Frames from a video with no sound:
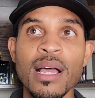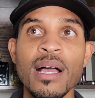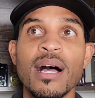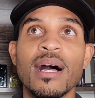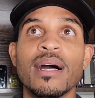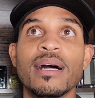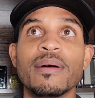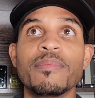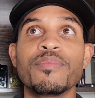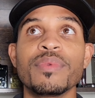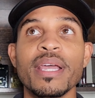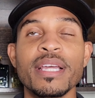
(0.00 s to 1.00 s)

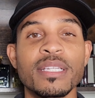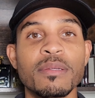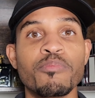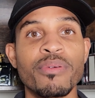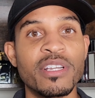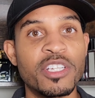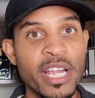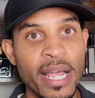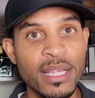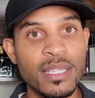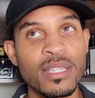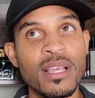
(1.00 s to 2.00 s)
It
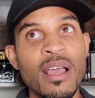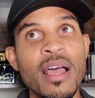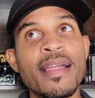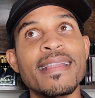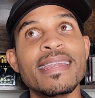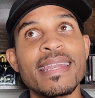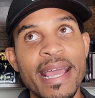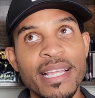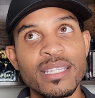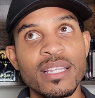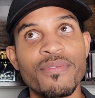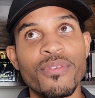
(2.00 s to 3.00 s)
projects
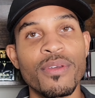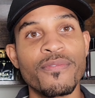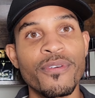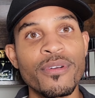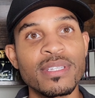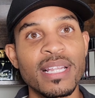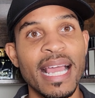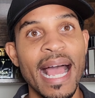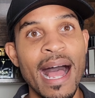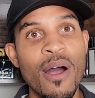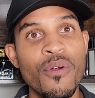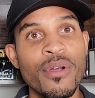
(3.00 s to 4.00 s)
nicely for the first like
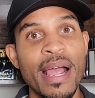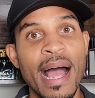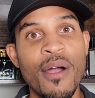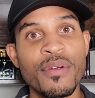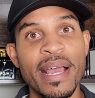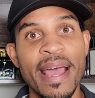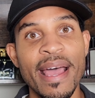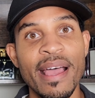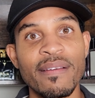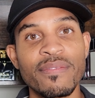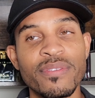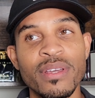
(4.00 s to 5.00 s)
hour and a
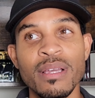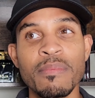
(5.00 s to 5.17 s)
half,